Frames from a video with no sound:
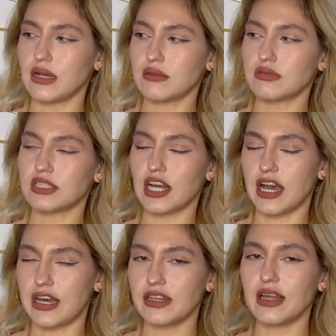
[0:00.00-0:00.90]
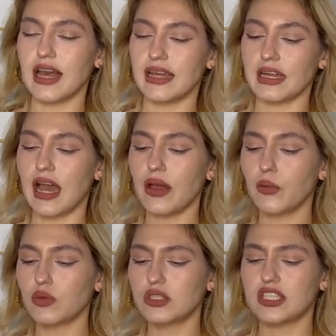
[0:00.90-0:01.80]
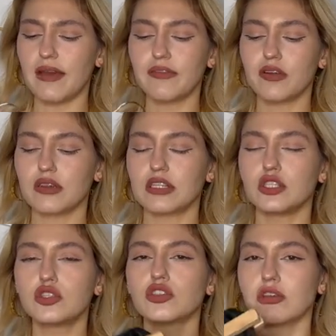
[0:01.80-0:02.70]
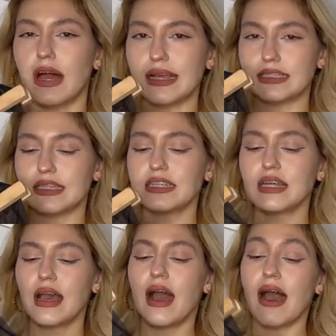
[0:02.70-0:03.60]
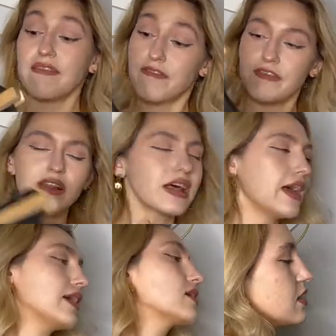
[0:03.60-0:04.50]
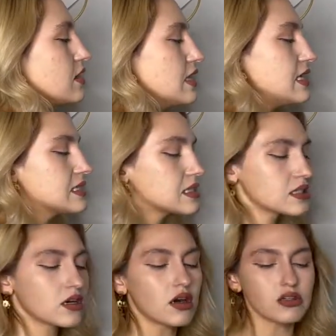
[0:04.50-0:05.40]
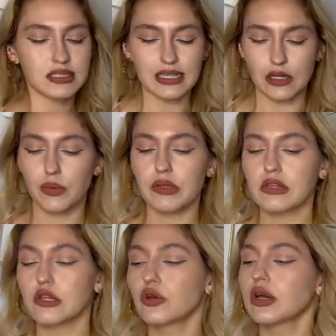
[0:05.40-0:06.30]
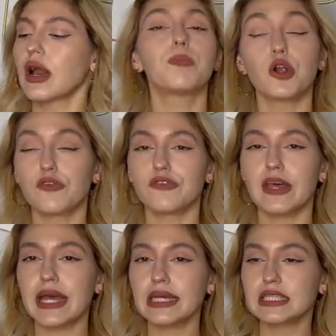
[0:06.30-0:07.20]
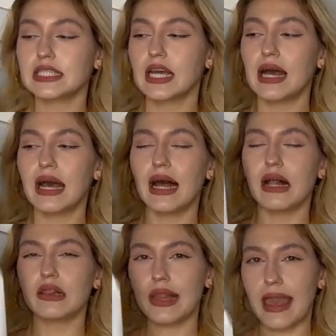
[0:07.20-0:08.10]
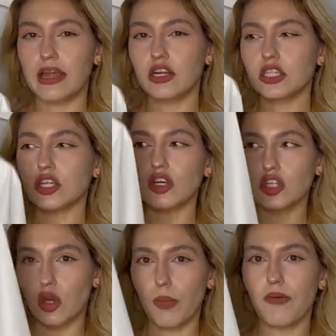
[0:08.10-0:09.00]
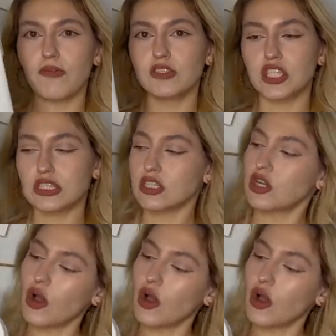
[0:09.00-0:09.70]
style, and I would definitely neutralize it. I feel like this corset would look perfect layered on top of just, you know,